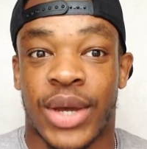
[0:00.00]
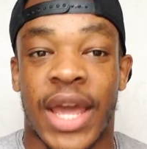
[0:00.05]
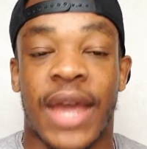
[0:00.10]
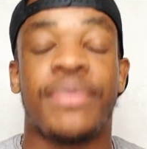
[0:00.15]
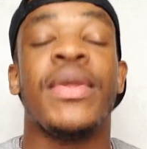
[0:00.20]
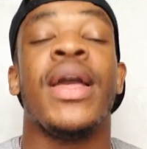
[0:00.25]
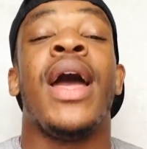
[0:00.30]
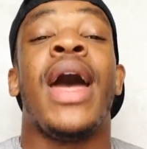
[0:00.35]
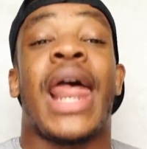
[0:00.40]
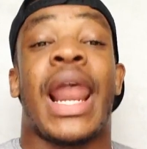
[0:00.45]
Okay,
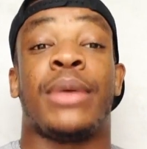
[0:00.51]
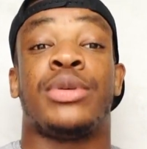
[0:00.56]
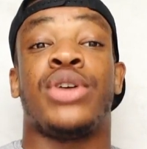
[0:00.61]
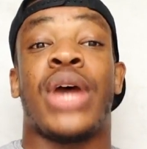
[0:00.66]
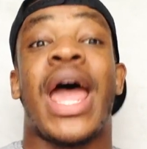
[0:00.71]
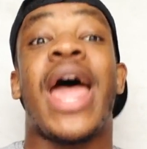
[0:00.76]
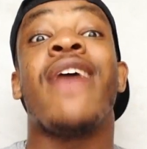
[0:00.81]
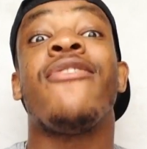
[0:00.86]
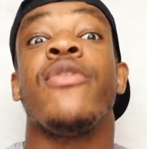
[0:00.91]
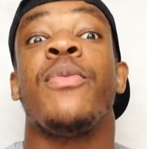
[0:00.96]
and I'm
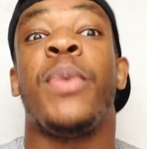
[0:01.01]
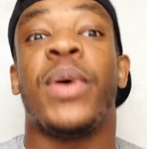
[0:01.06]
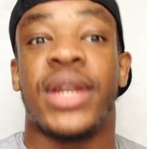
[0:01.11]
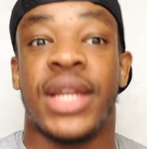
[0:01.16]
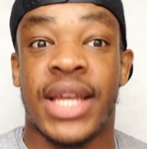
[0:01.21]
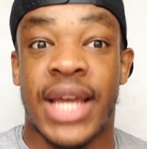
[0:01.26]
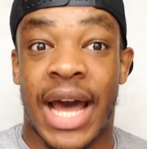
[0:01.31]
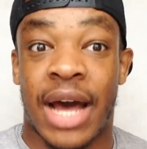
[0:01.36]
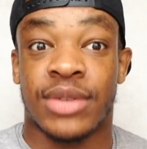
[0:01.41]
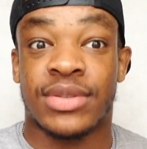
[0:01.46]
sure
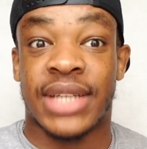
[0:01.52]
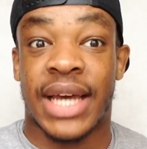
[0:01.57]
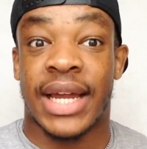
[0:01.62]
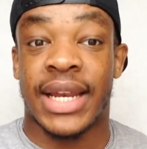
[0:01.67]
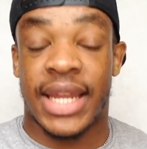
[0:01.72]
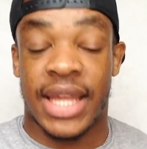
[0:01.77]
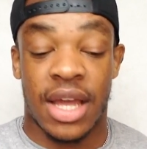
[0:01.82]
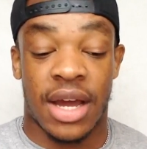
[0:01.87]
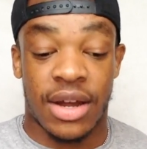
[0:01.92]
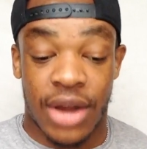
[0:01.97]
everybody
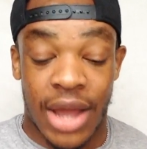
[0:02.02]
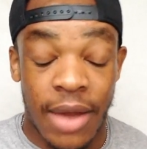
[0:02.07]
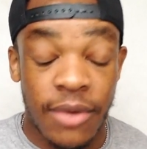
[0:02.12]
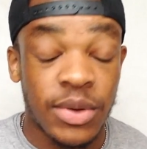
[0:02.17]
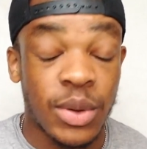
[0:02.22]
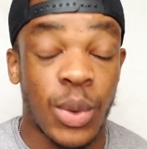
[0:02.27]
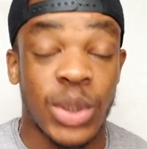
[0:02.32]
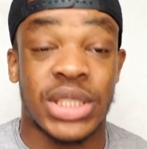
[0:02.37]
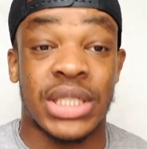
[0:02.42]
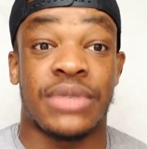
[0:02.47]
outside here,
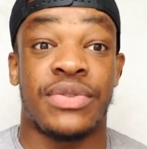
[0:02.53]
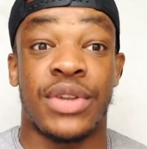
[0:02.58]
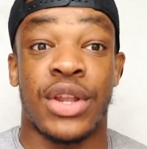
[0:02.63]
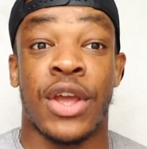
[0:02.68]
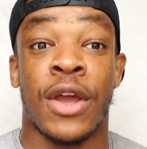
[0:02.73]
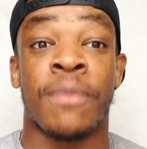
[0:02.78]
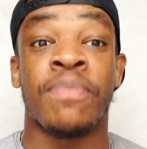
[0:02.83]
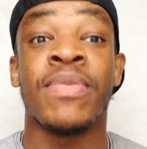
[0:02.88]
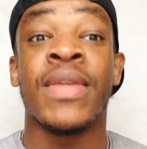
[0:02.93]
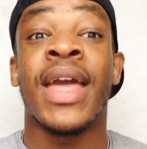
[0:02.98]
everyone watching this
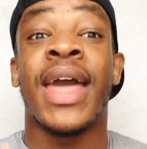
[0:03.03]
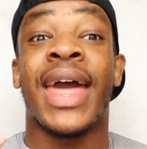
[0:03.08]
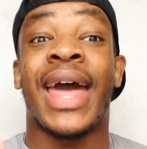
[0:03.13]
video,